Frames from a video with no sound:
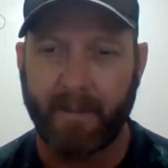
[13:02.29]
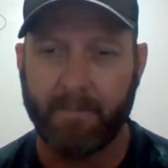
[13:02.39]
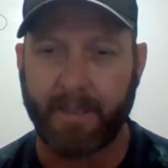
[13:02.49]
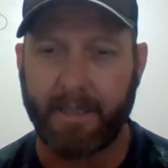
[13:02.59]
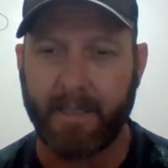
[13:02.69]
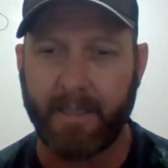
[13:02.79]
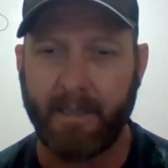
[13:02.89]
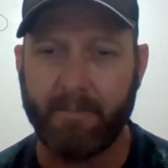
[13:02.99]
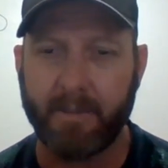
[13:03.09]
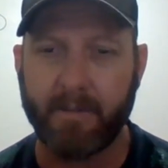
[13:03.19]
But I
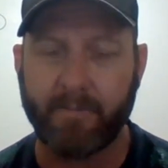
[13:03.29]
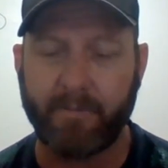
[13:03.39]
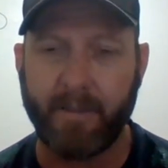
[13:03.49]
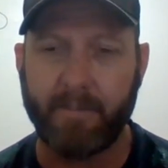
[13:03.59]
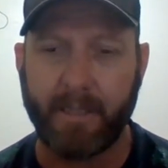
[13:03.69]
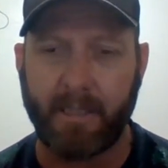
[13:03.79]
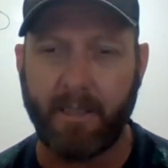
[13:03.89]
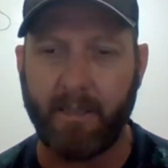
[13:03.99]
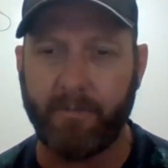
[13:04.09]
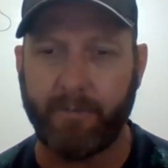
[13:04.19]
am a very big
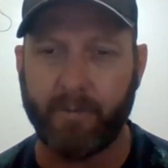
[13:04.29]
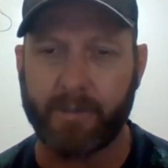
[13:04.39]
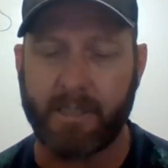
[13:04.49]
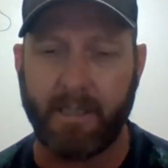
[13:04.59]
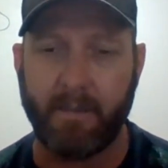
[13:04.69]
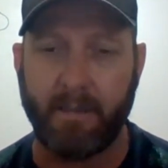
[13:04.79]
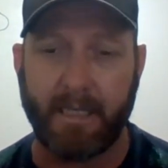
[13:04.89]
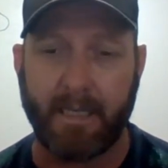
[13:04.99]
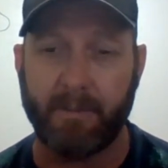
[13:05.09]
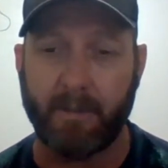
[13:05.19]
key for sitting there
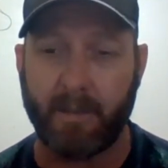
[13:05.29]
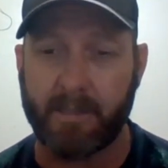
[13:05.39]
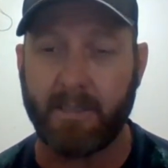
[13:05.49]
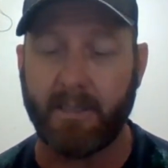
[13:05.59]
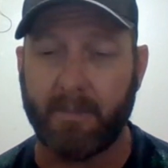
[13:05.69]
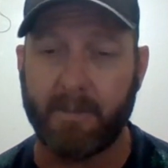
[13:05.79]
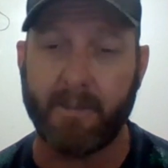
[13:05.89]
down and asking them,